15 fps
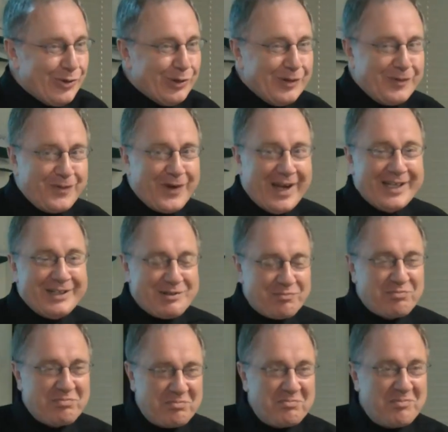you will find
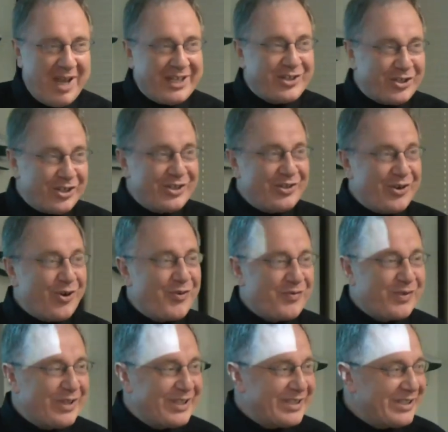mention
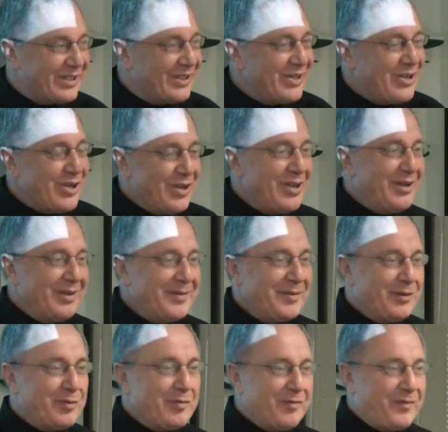of this
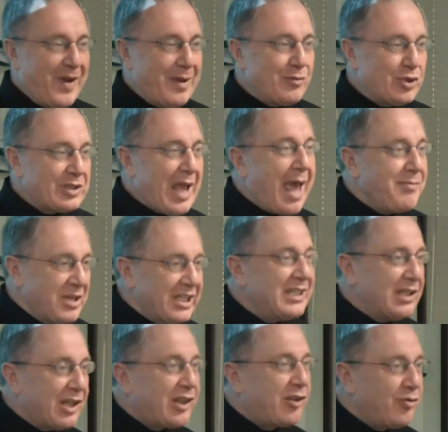famous. I
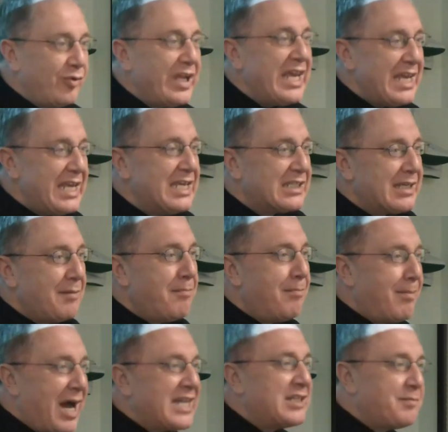mean, 3 is a
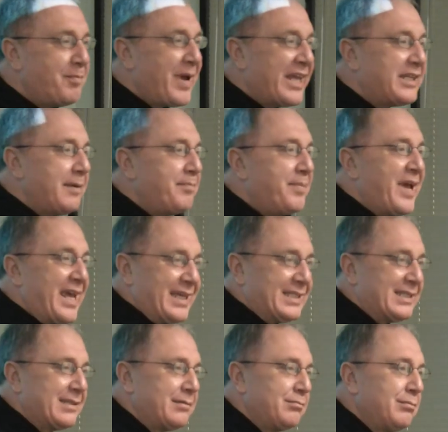much better
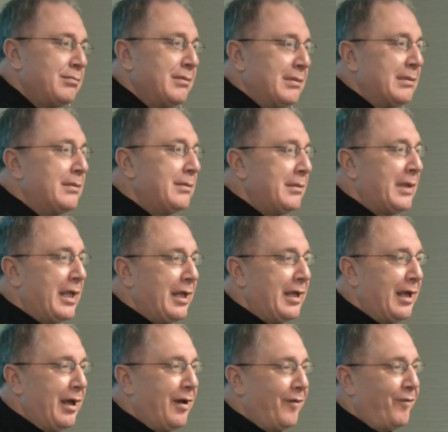base
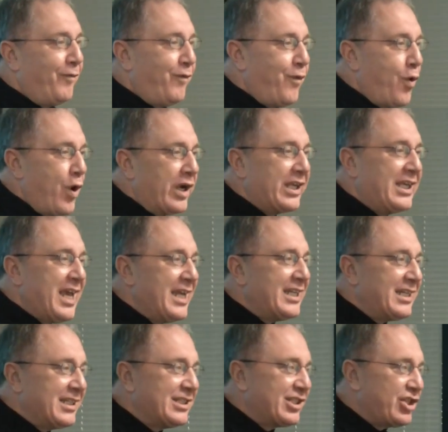for
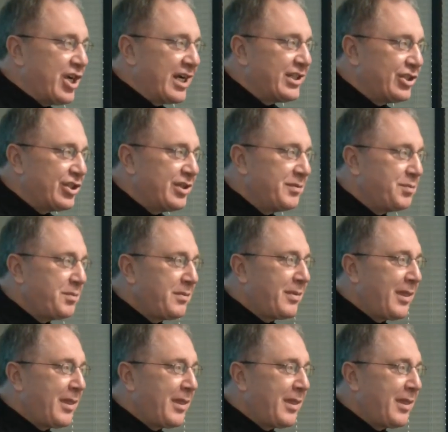gate construction.